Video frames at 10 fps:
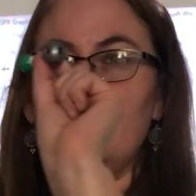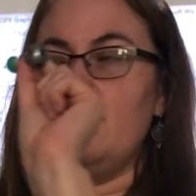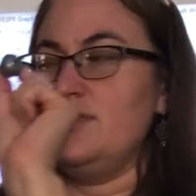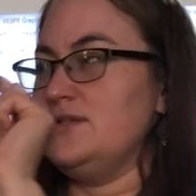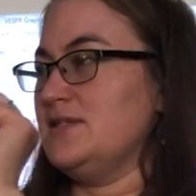
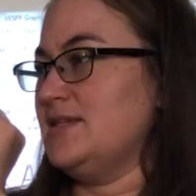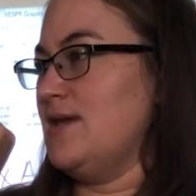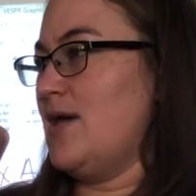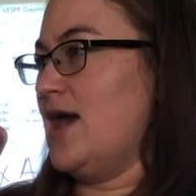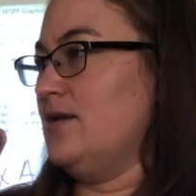Are these the
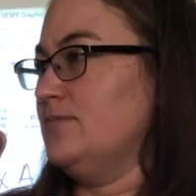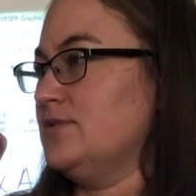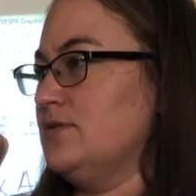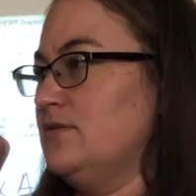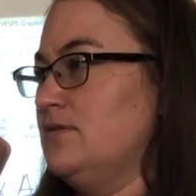same
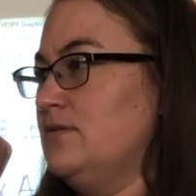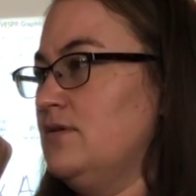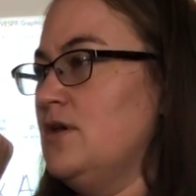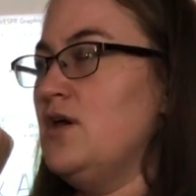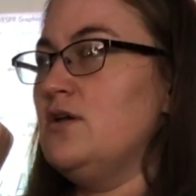atoms?
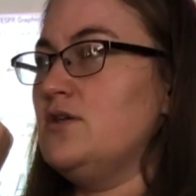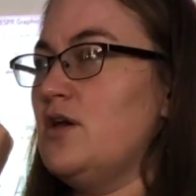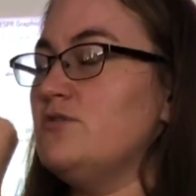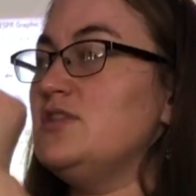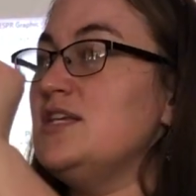
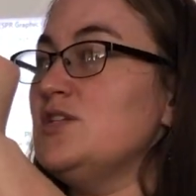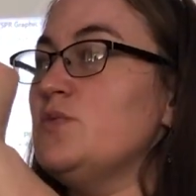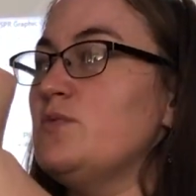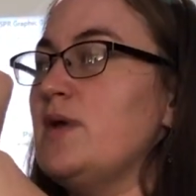No, this would